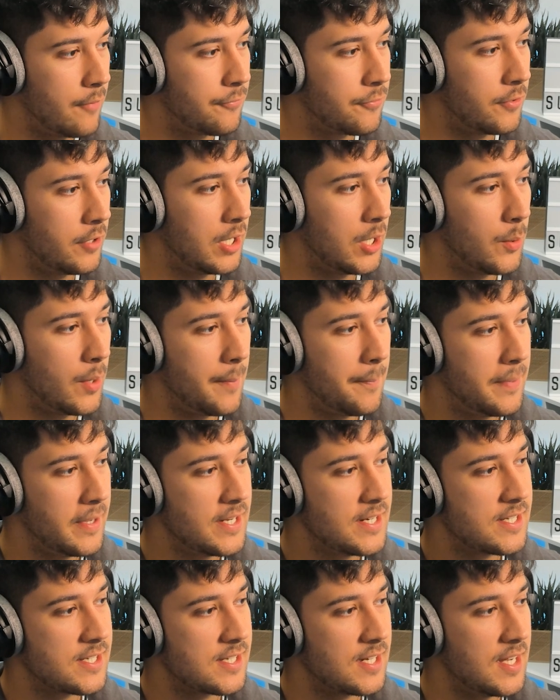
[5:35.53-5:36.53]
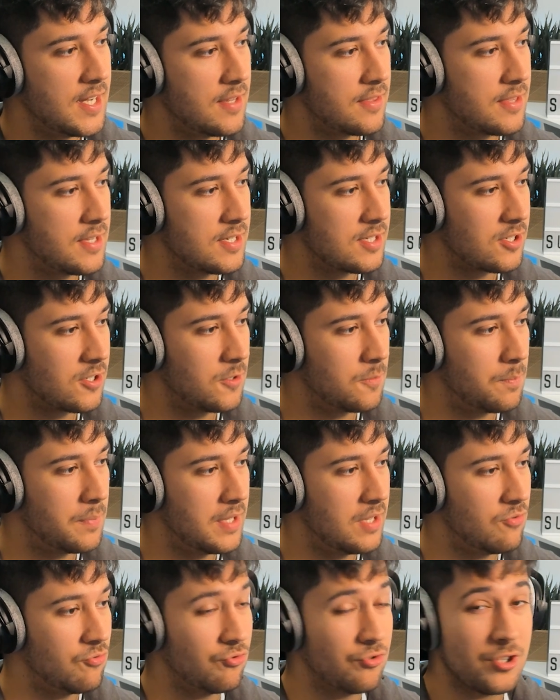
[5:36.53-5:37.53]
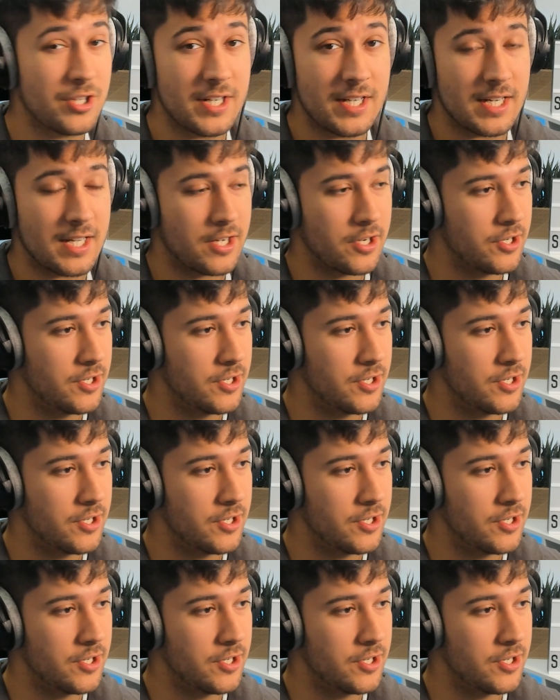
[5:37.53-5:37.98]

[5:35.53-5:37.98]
and for a low-end PC, this could be really